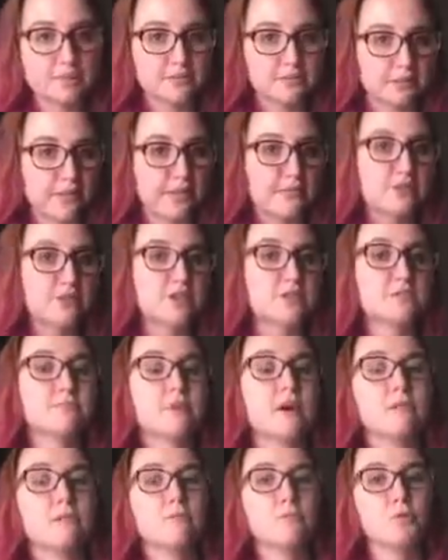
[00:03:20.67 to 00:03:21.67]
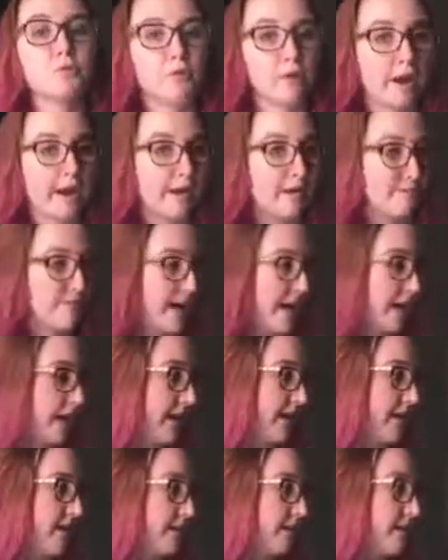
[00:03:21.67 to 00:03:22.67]
of language is about
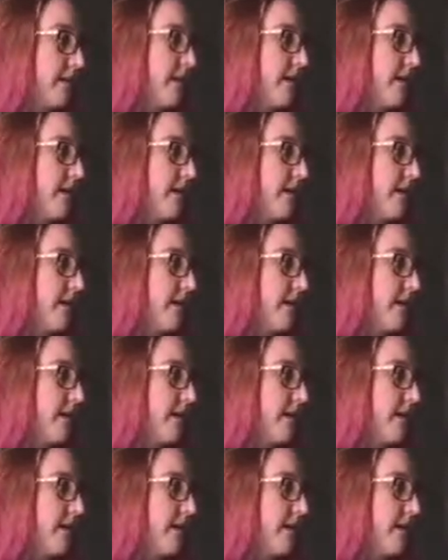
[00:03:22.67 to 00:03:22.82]
pragmatic.